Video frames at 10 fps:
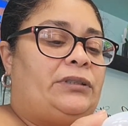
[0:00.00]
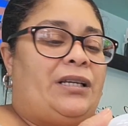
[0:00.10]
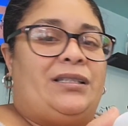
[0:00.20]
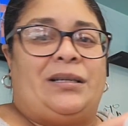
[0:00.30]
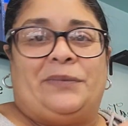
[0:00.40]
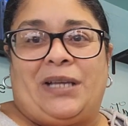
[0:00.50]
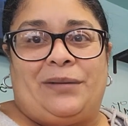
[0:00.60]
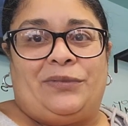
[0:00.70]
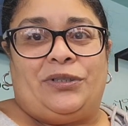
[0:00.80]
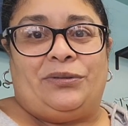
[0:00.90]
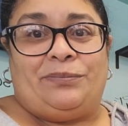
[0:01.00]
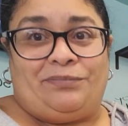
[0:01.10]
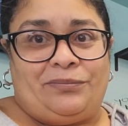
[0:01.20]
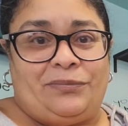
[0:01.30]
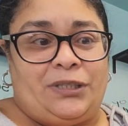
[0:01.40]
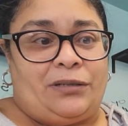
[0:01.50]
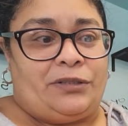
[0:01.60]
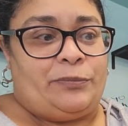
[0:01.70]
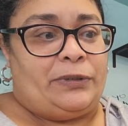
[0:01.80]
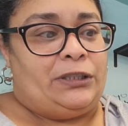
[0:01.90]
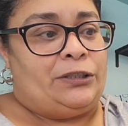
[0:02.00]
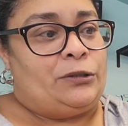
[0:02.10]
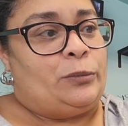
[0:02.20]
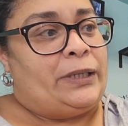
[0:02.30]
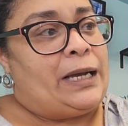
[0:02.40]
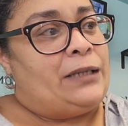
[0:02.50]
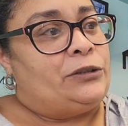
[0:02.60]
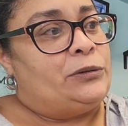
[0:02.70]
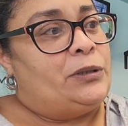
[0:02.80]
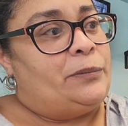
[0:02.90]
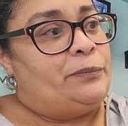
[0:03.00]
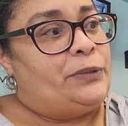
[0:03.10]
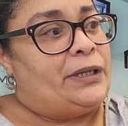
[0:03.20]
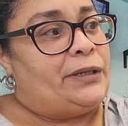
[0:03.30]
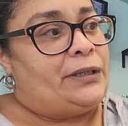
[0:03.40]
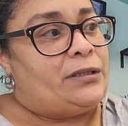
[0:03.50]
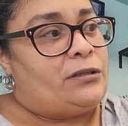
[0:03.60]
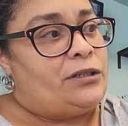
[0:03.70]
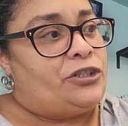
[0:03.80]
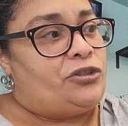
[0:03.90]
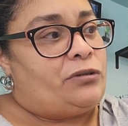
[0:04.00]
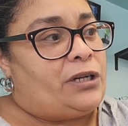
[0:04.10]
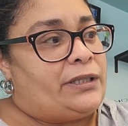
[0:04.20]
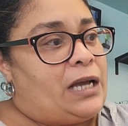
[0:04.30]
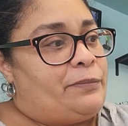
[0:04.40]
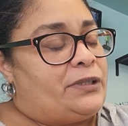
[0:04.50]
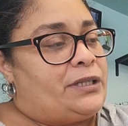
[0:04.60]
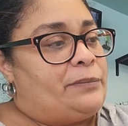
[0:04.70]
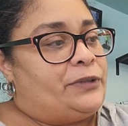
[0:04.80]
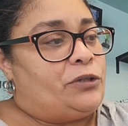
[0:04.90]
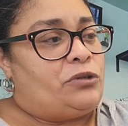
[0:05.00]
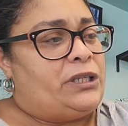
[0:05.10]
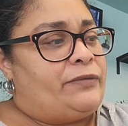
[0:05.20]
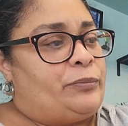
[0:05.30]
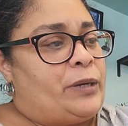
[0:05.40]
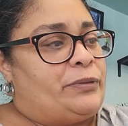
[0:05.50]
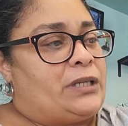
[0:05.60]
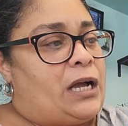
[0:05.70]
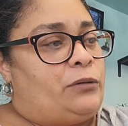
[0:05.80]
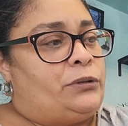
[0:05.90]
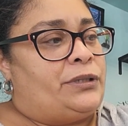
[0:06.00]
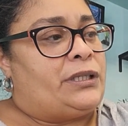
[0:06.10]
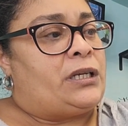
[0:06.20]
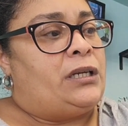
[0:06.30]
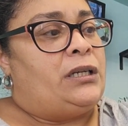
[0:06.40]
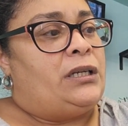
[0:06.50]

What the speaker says: And sometimes you'll spill a little bit out, but as long as you're on top of something, or even paper towels,